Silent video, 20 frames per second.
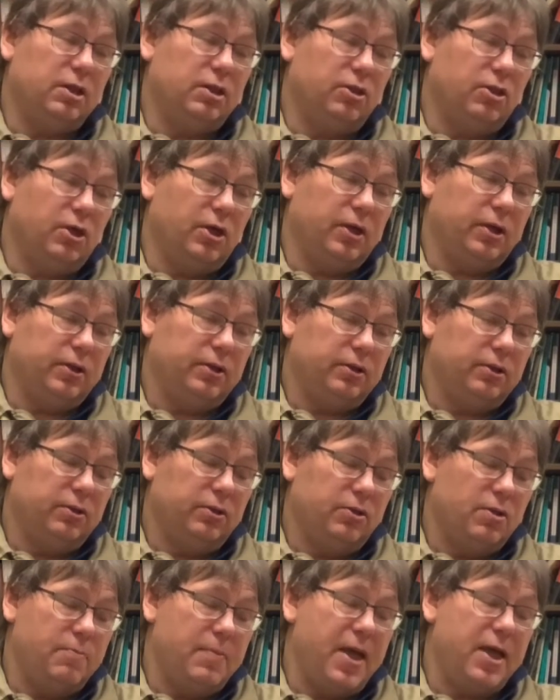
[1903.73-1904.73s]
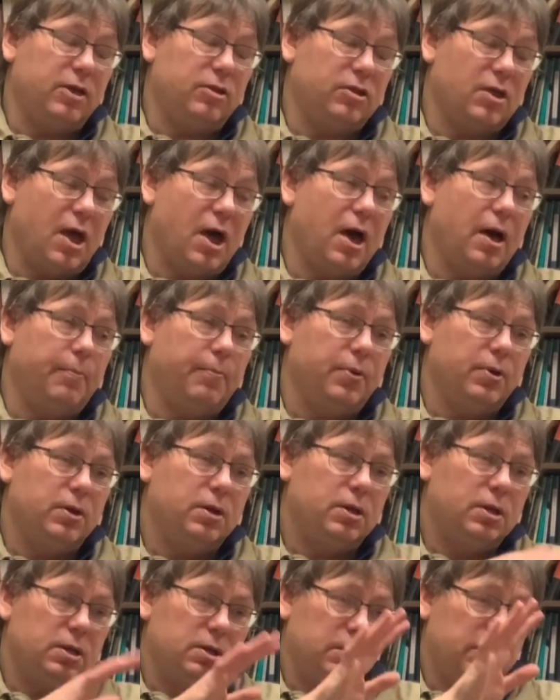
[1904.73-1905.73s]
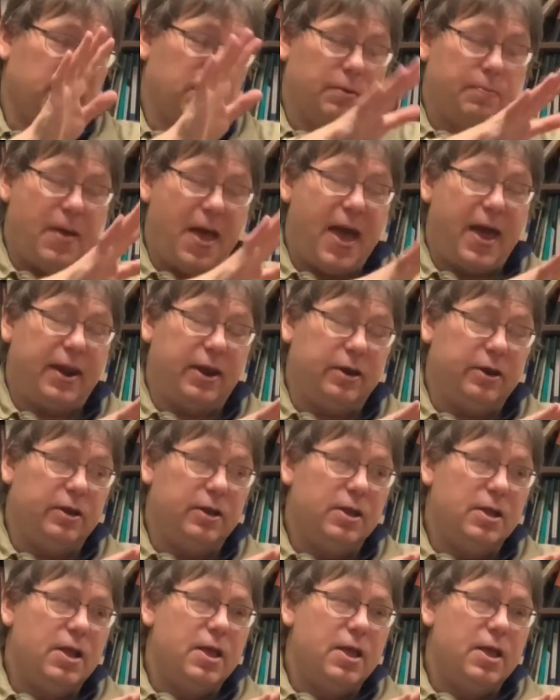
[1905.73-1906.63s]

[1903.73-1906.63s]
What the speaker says: the mace up in a padded.